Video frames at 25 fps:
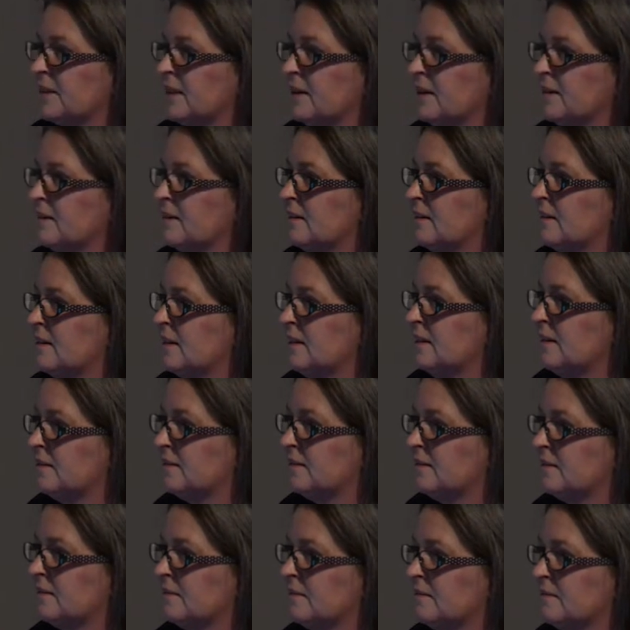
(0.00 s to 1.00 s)
that
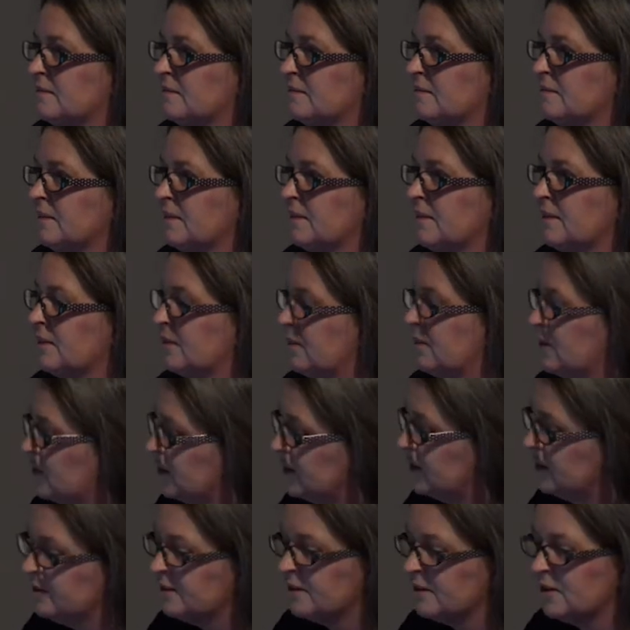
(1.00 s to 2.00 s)
needs, there
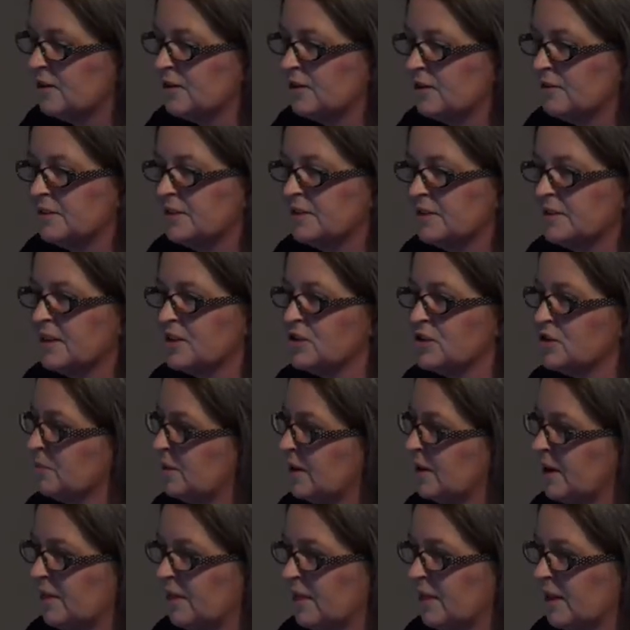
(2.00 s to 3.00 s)
is a lot of discussion,
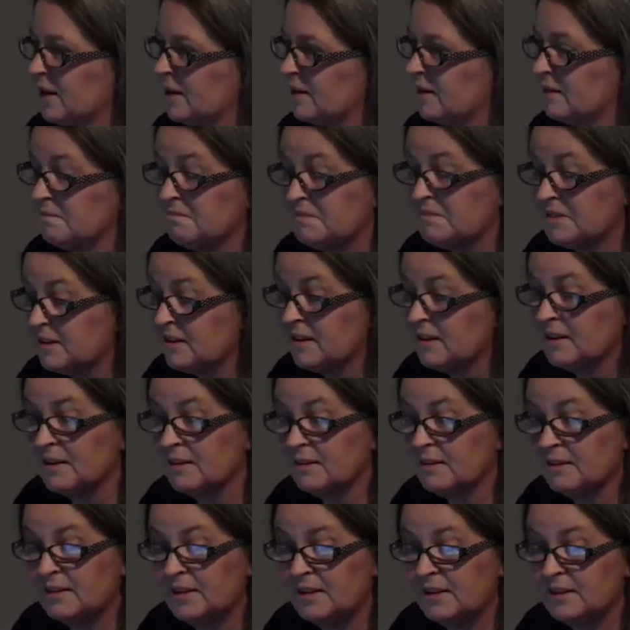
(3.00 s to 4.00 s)
but I think still
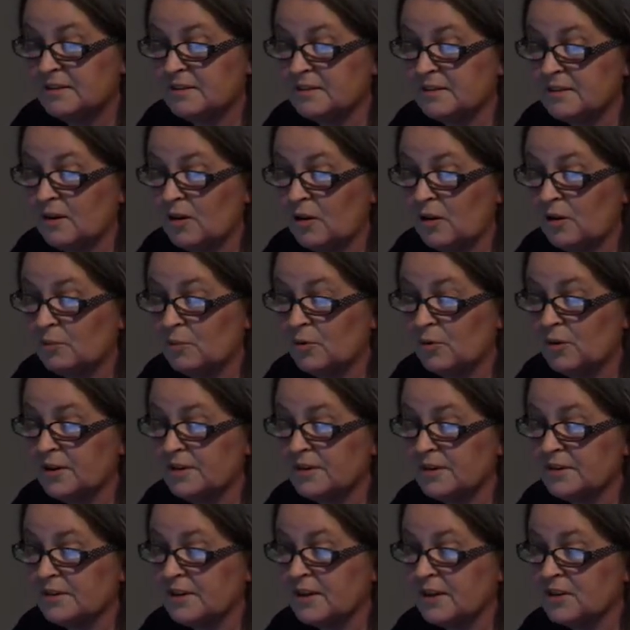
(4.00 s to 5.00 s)
needs a lot more
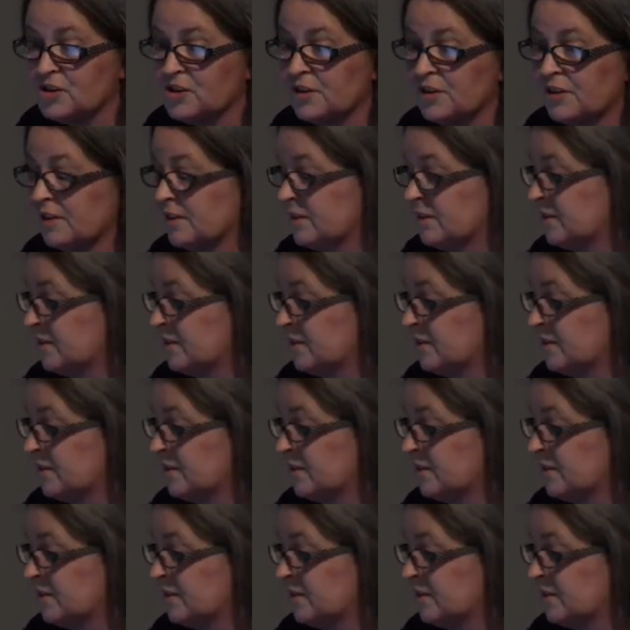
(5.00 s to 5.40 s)
discussion,